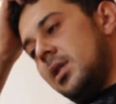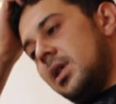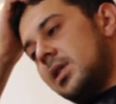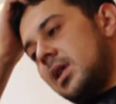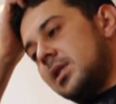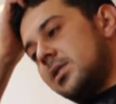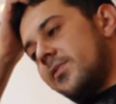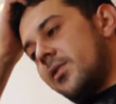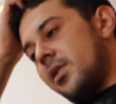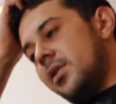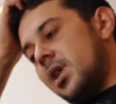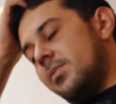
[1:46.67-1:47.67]
And as I've
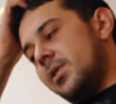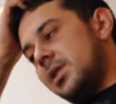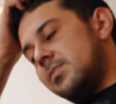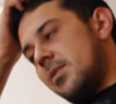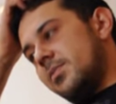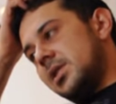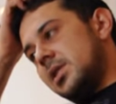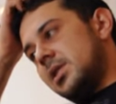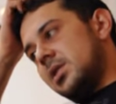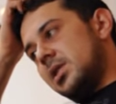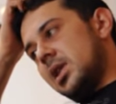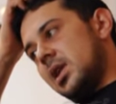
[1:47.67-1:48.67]
grown up and as my
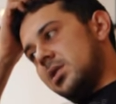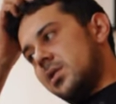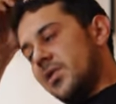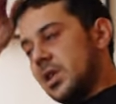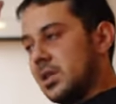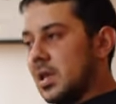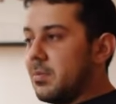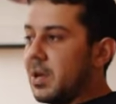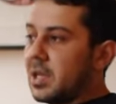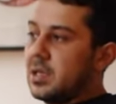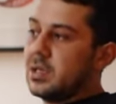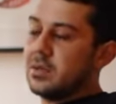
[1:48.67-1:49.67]
business has changed, I've had to get
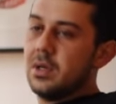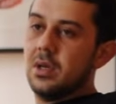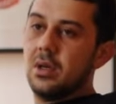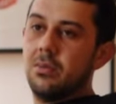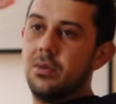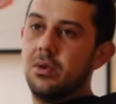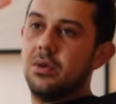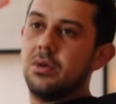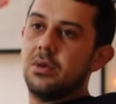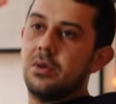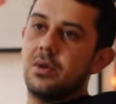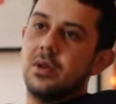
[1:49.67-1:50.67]
back into it a lot more,
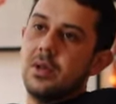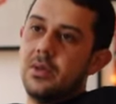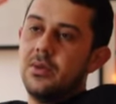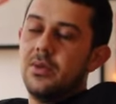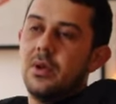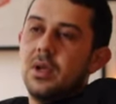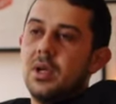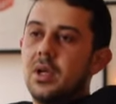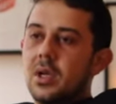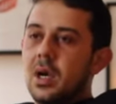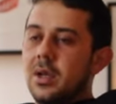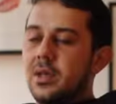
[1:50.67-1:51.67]

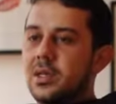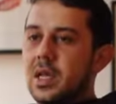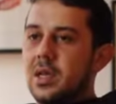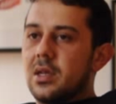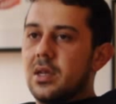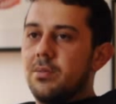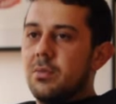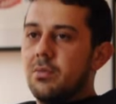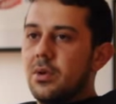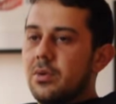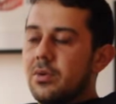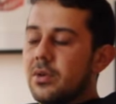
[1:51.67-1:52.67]
and understand it a bit
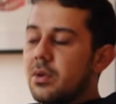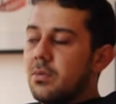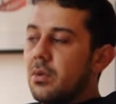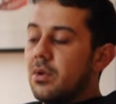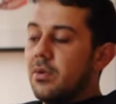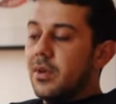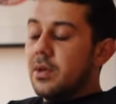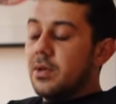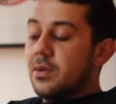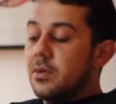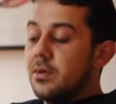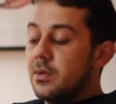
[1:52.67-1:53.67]
more and do more of it.
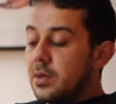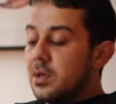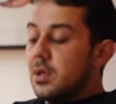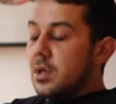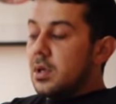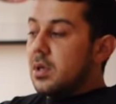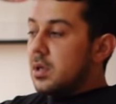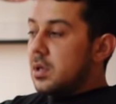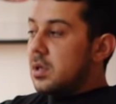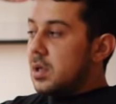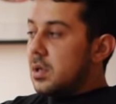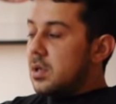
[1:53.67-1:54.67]

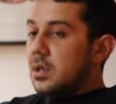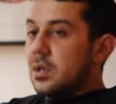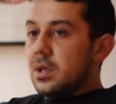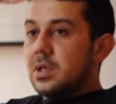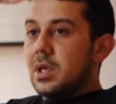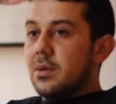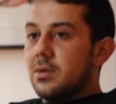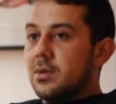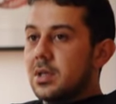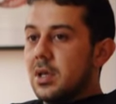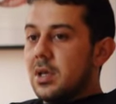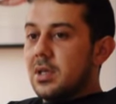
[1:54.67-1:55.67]
Yeah, that's how it all
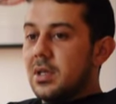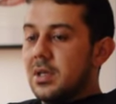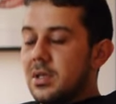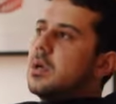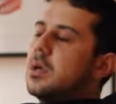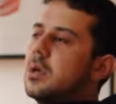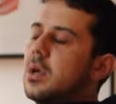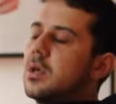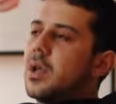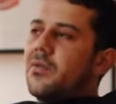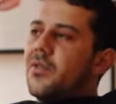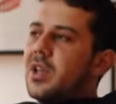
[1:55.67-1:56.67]
started. I
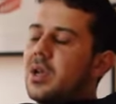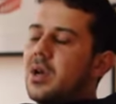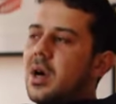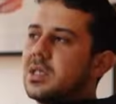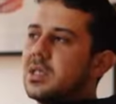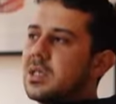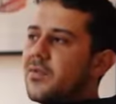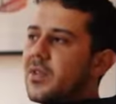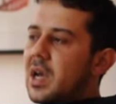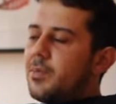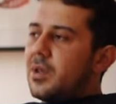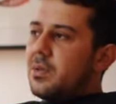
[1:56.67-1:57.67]
don't think an artist is ever
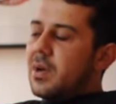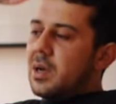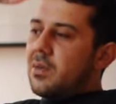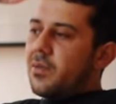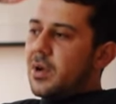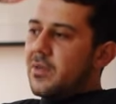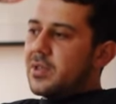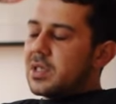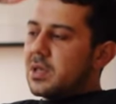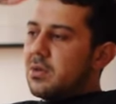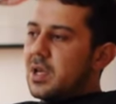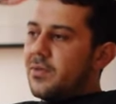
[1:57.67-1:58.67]
happy, man, with whatever
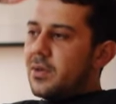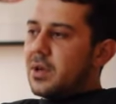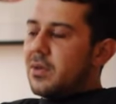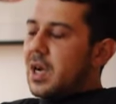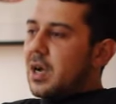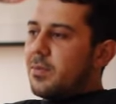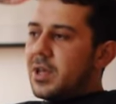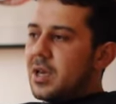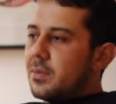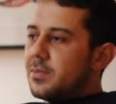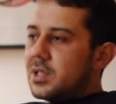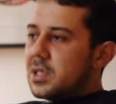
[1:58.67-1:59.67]
skill level they're at. I mean,
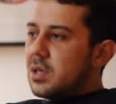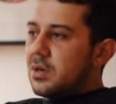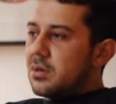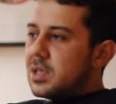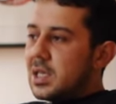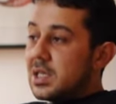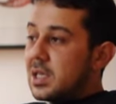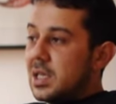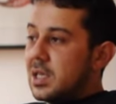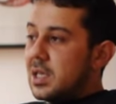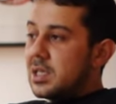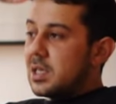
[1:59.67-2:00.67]
I'm still
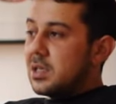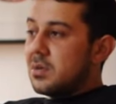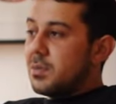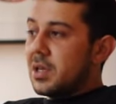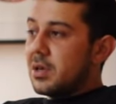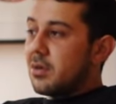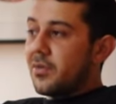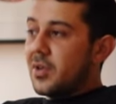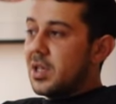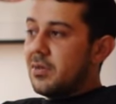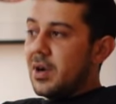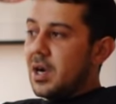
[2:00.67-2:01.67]
16 years into being a
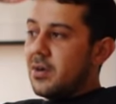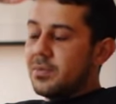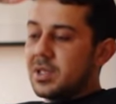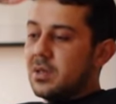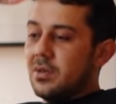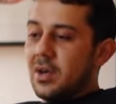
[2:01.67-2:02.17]
graffiti writer, I'm still